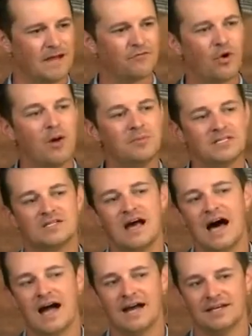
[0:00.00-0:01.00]
If Romans
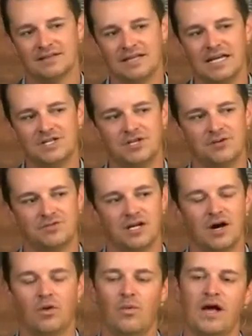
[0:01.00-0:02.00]
9 leads you to
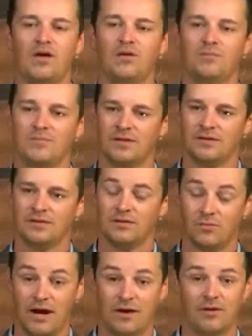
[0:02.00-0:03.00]
go, well,
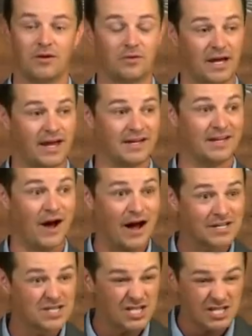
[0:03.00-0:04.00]
wow, okay,
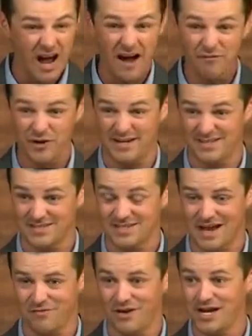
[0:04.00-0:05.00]
God is sovereign in
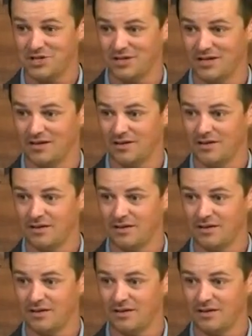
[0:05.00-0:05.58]
salvation.